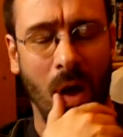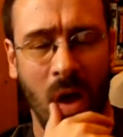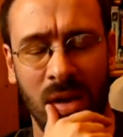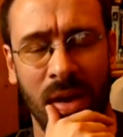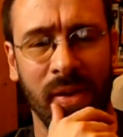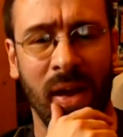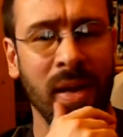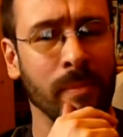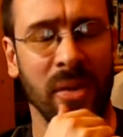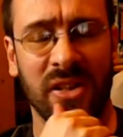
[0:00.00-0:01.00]
and yet the
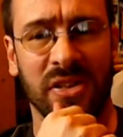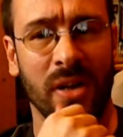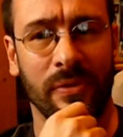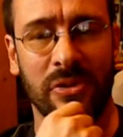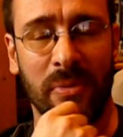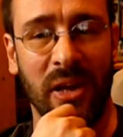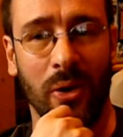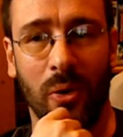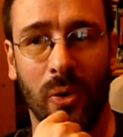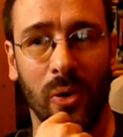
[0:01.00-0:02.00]
8-bit stuff to me
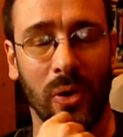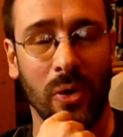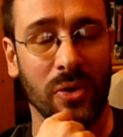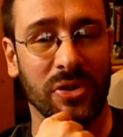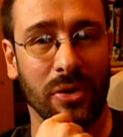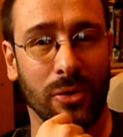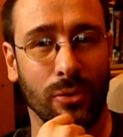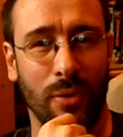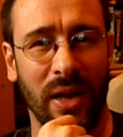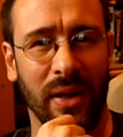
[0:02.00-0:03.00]
all looks
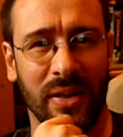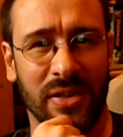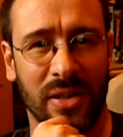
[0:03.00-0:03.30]
great.